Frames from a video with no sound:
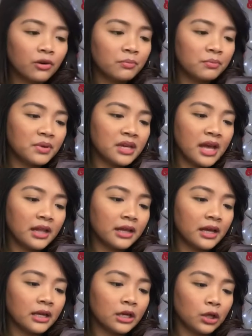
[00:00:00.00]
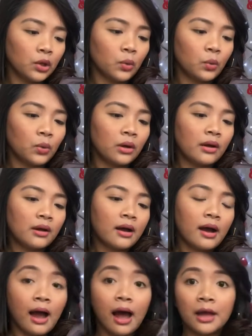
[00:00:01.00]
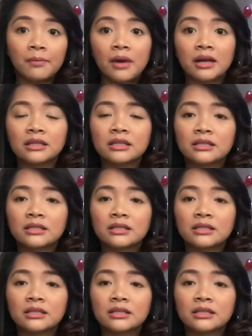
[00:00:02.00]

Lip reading: or BLAQ? Eye mask.